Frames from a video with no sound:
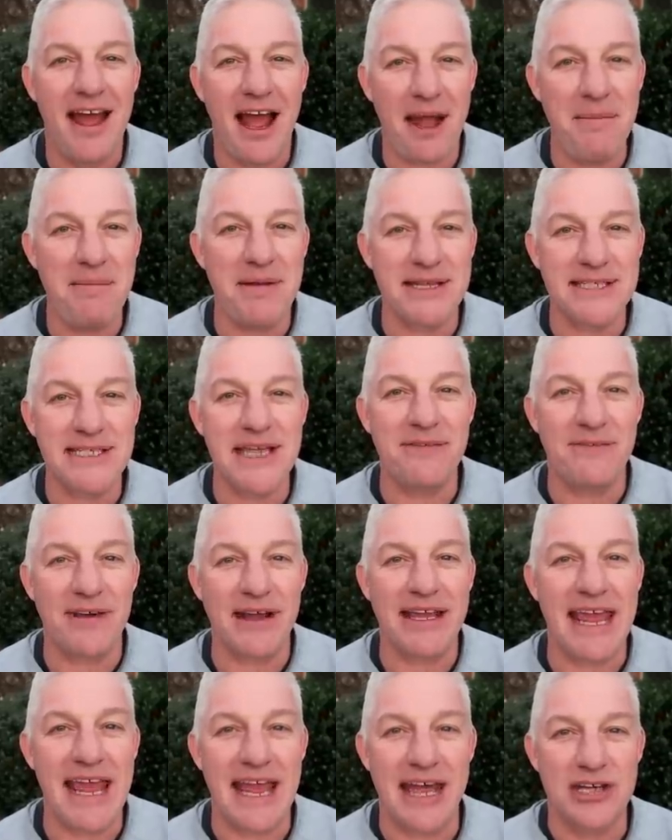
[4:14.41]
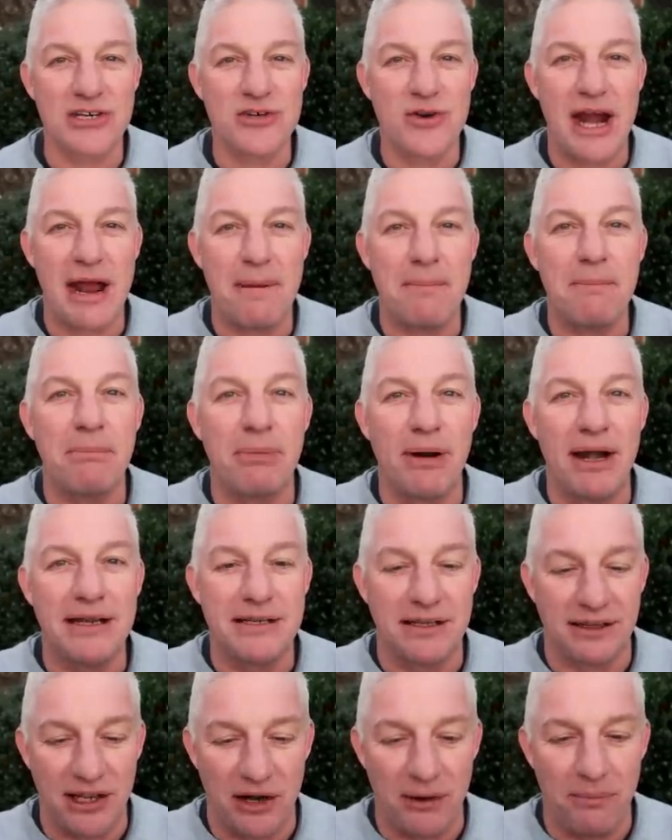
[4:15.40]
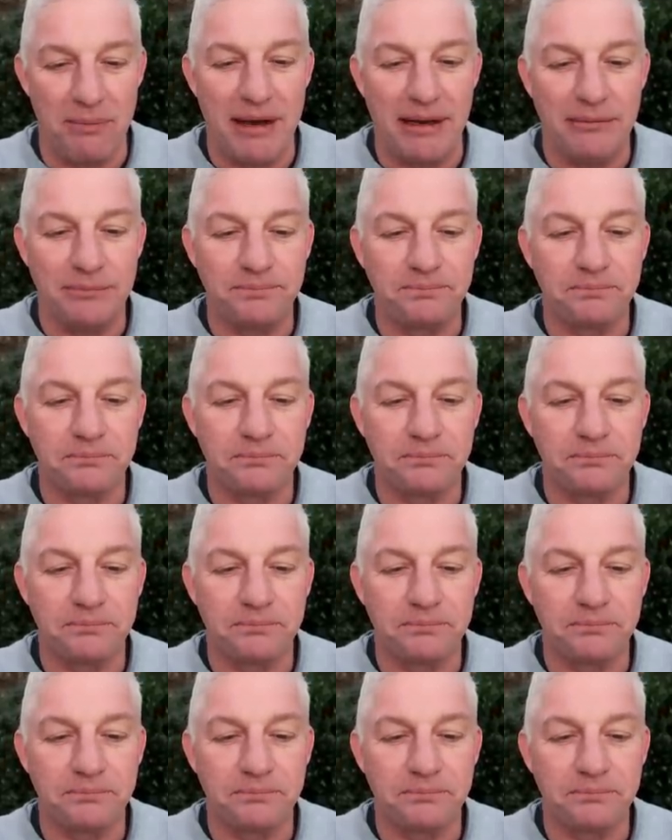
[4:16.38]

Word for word: I'm going to see if I can't trap Brent a little bit.